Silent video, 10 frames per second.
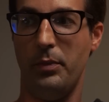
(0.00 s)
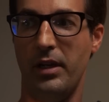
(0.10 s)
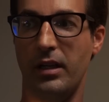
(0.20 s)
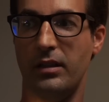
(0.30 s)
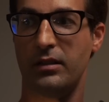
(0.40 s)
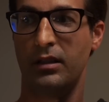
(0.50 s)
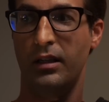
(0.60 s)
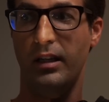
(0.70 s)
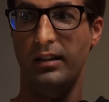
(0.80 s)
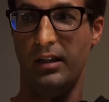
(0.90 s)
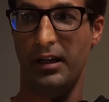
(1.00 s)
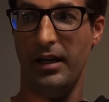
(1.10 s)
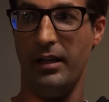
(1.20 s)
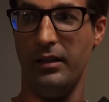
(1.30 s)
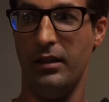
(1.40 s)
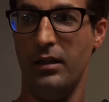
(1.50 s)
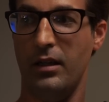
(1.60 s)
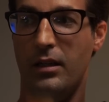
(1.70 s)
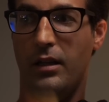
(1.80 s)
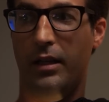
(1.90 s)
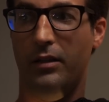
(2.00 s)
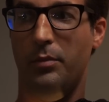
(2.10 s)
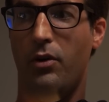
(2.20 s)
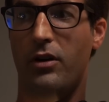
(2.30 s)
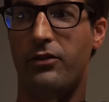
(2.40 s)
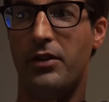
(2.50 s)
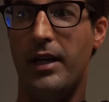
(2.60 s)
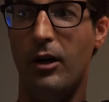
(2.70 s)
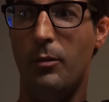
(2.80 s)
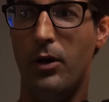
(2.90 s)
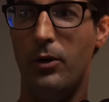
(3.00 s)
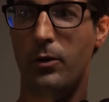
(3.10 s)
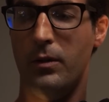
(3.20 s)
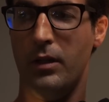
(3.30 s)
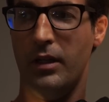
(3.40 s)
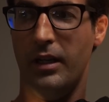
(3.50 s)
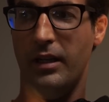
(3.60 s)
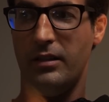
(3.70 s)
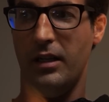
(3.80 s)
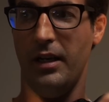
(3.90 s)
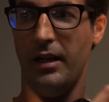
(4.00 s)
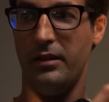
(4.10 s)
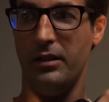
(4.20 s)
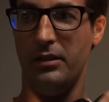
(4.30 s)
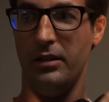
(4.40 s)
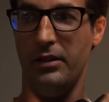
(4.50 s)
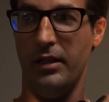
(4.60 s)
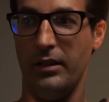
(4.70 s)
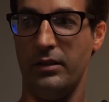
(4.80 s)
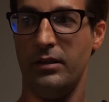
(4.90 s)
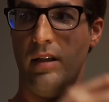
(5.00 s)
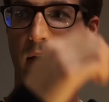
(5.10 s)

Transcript: piece is connected, like the part for the elbow is connected to this.